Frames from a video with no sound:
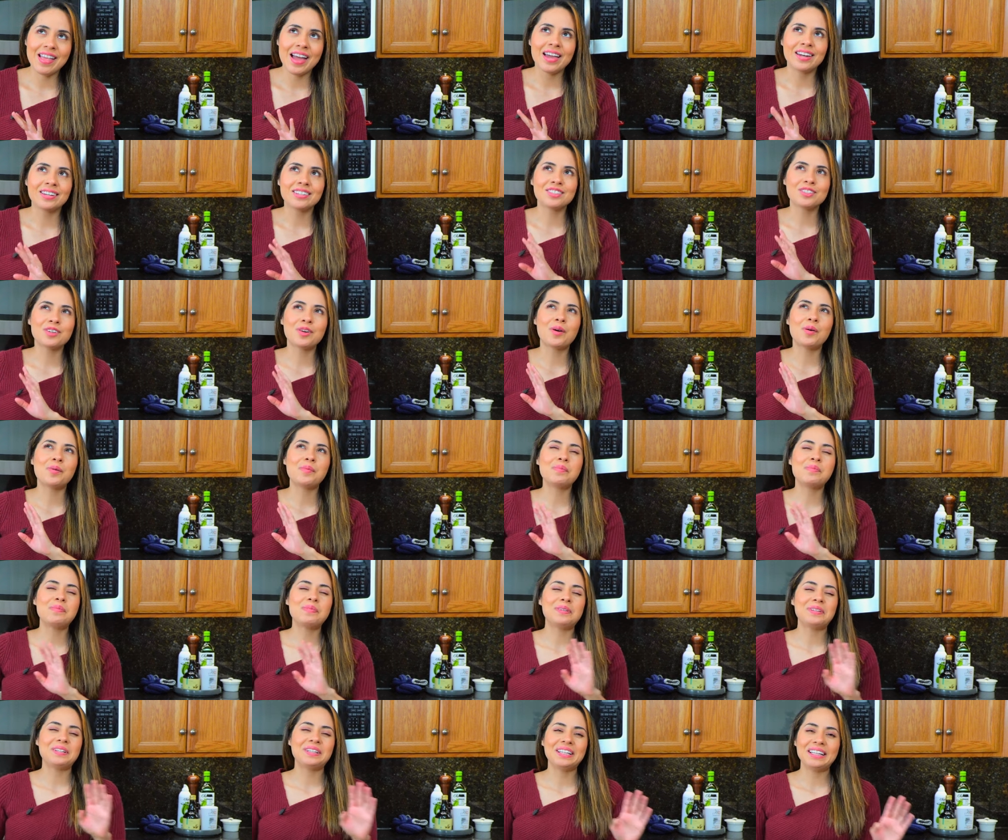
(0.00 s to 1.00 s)
that is
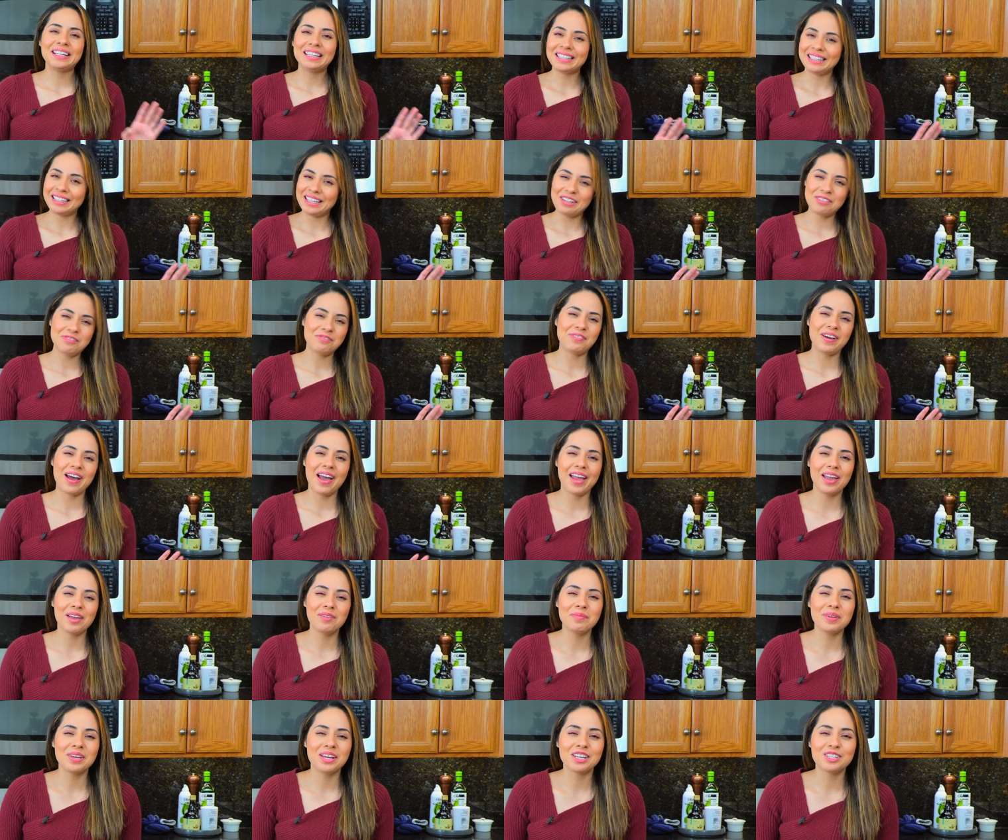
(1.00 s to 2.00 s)
completely
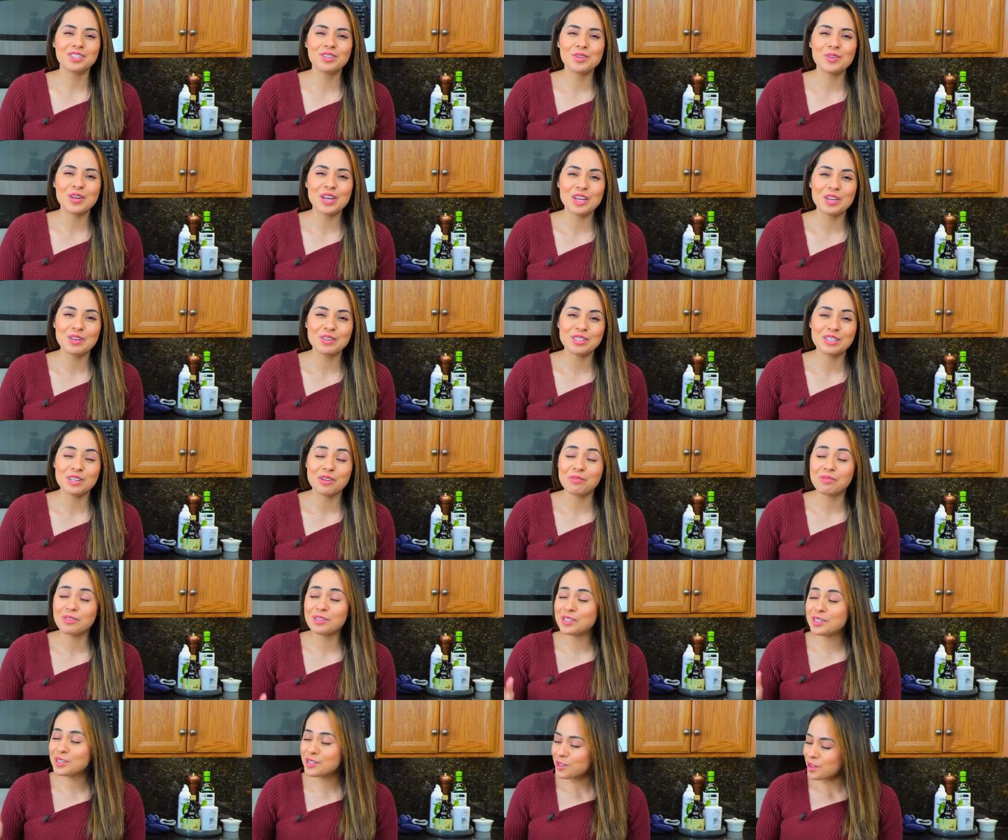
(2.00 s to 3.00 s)
fine because you can use it
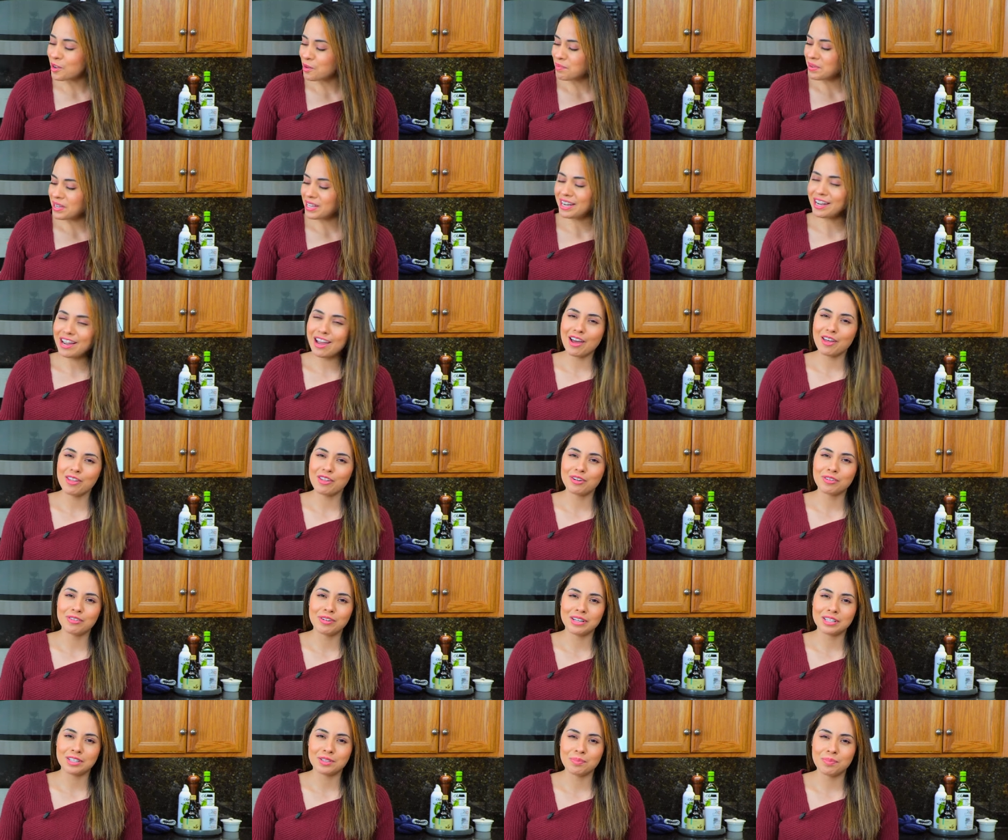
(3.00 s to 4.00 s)
for so many other
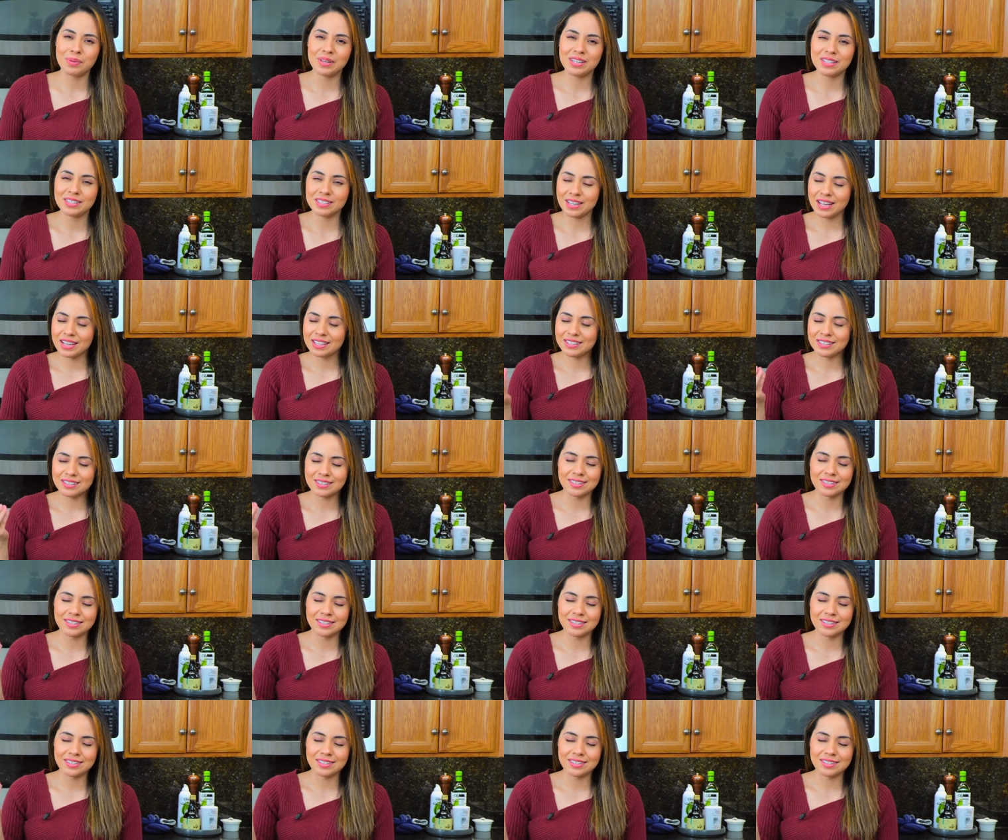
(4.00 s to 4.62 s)
recipes. It's